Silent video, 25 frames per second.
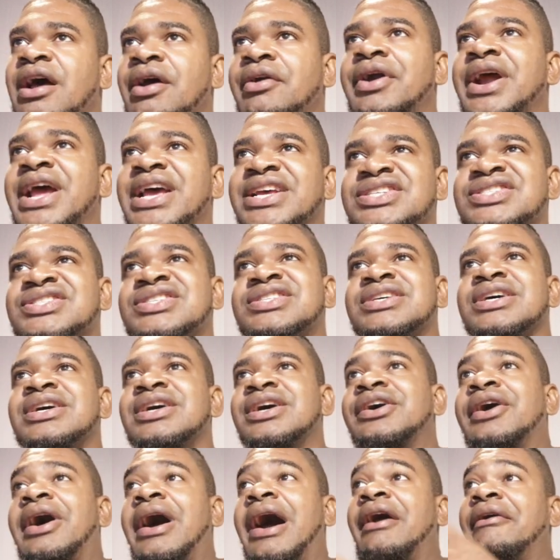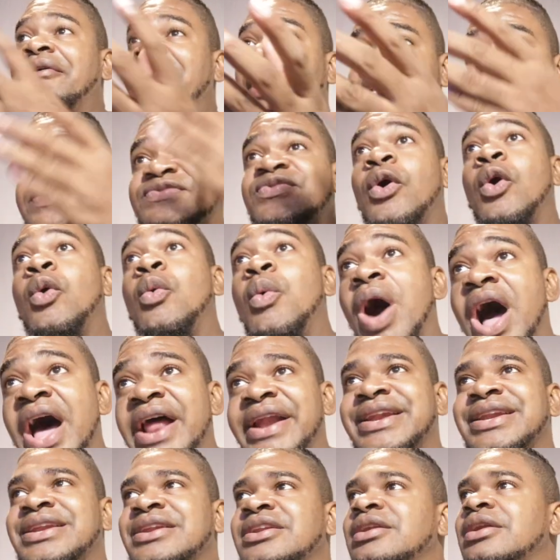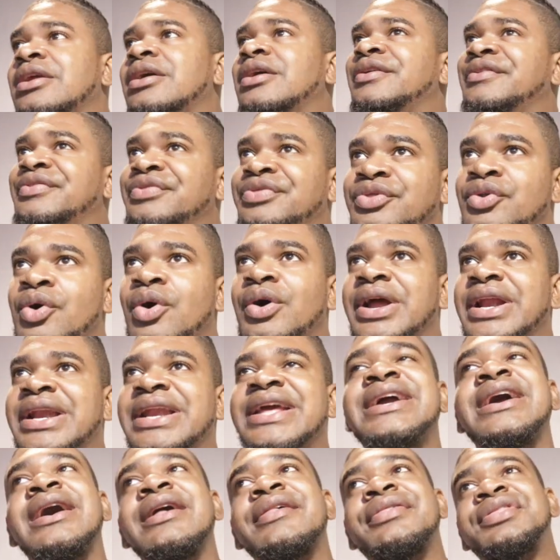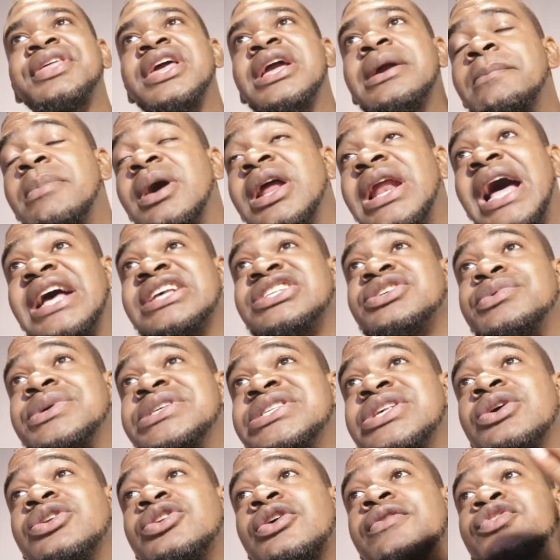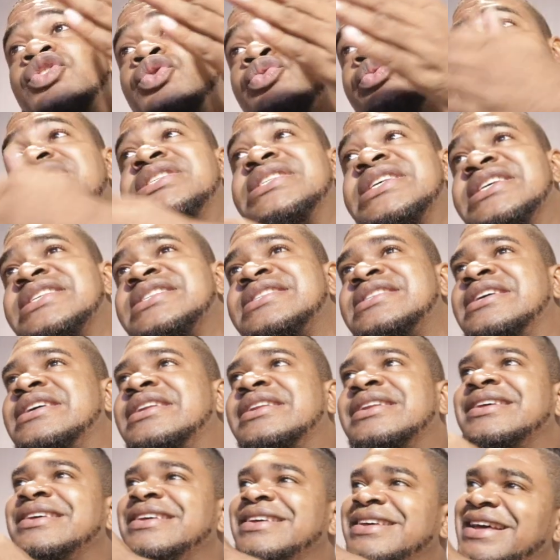arrest arrest for what no illegal thing, but as a result of you resisting,